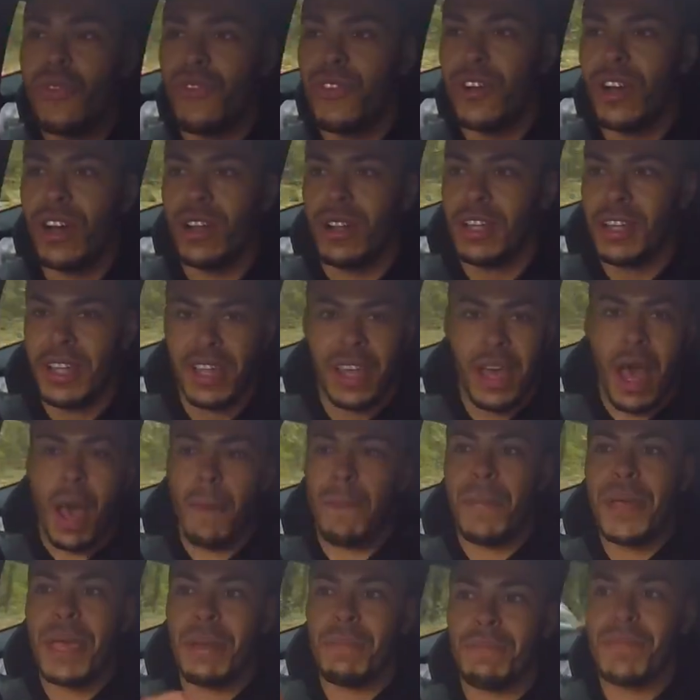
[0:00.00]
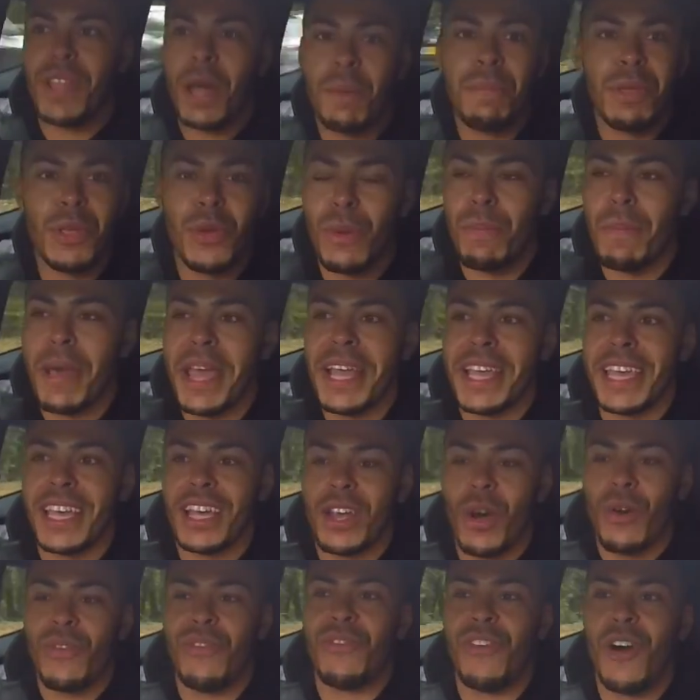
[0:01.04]
a BMW, and make it
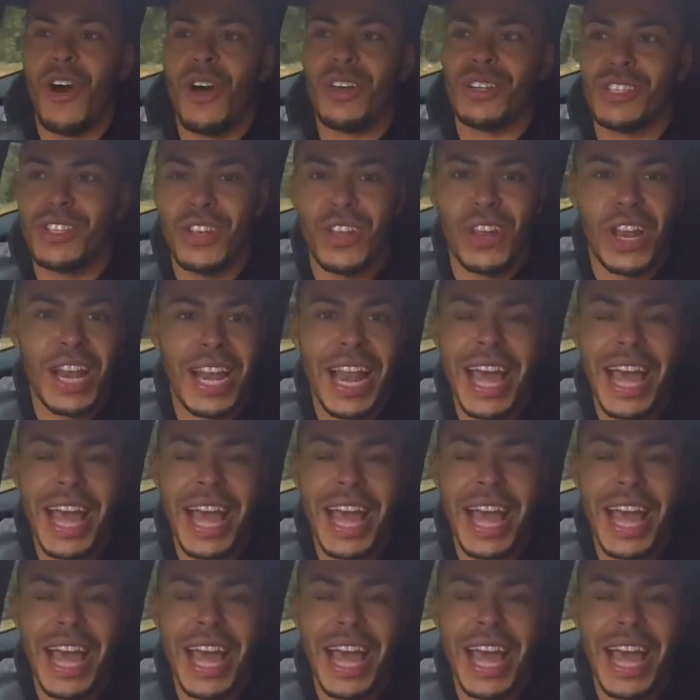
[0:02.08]
go faster than a